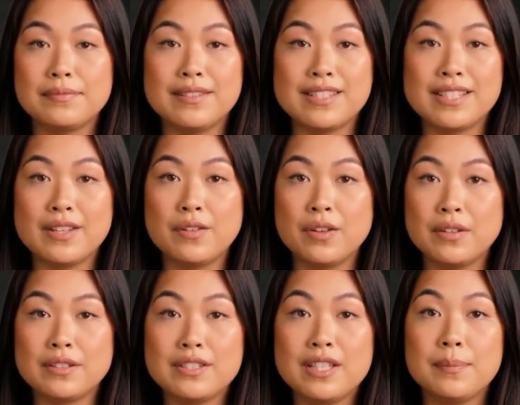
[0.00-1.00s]

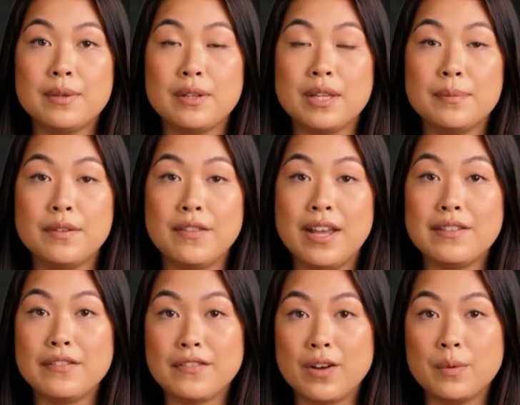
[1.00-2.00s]
CROs typically provide
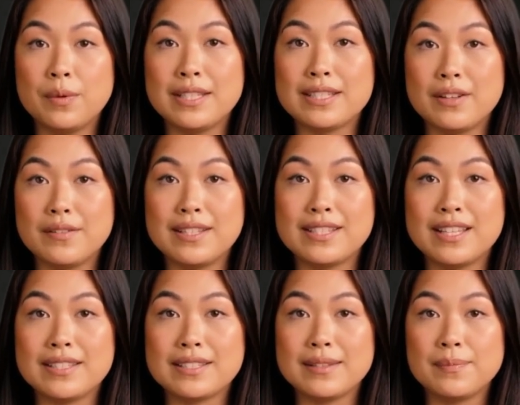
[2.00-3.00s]
the following
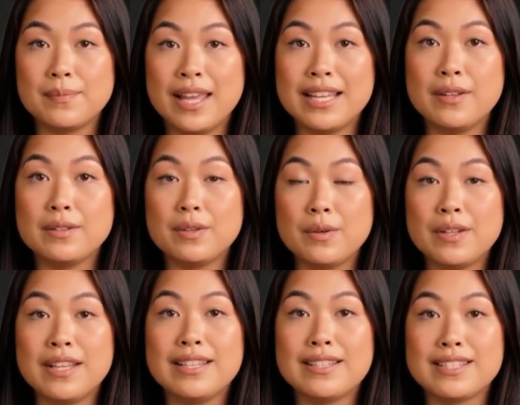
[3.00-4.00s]
services:
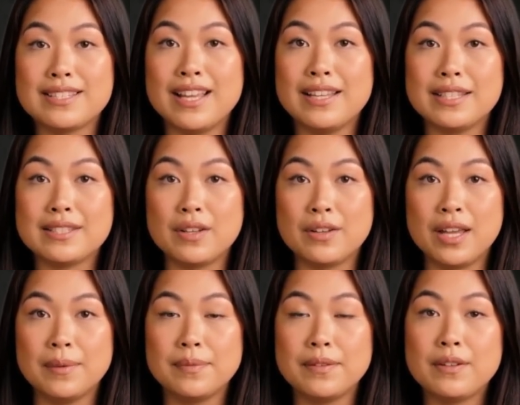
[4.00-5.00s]
regulatory, study
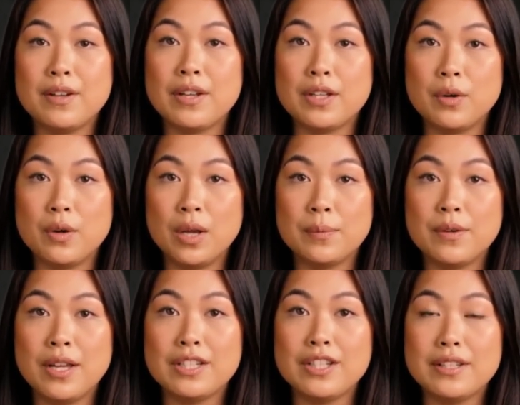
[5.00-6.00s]
startup, clinical
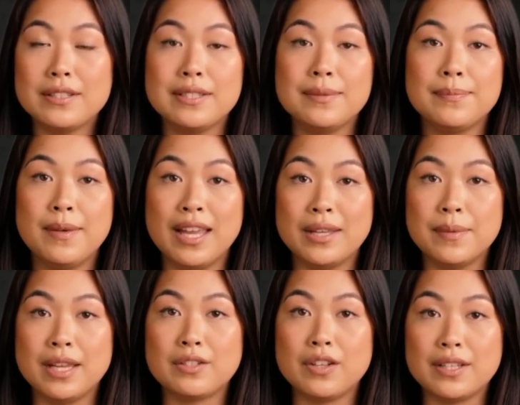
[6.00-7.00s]
operations,
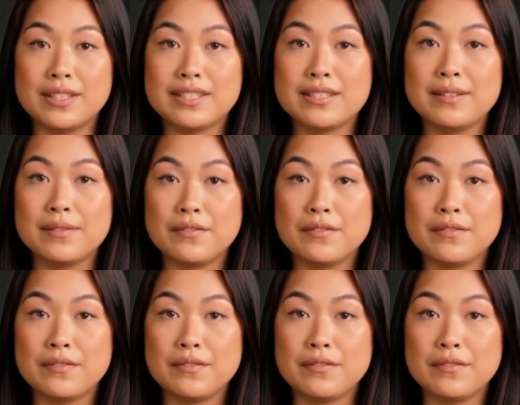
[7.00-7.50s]
biometrics,